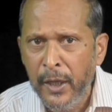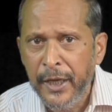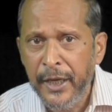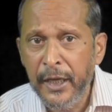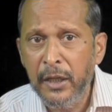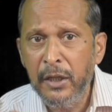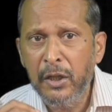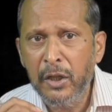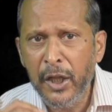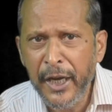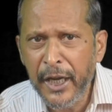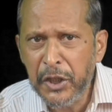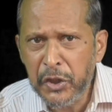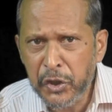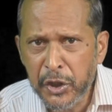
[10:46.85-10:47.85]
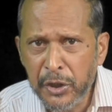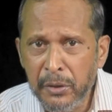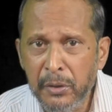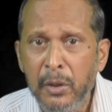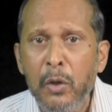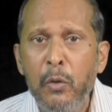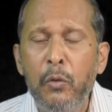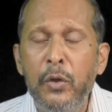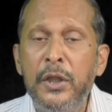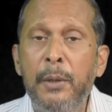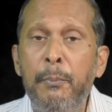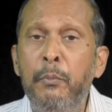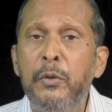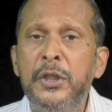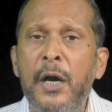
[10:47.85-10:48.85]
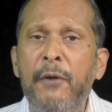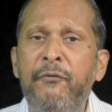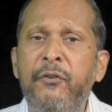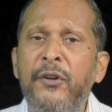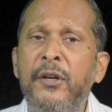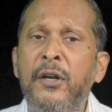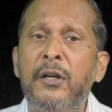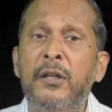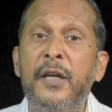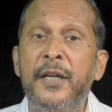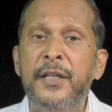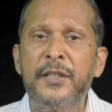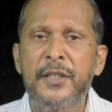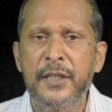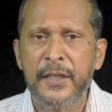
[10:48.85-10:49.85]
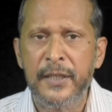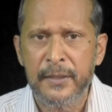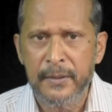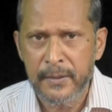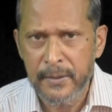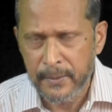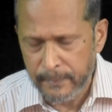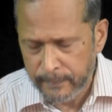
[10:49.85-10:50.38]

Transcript: in connection with the Muzaffarnagar incident,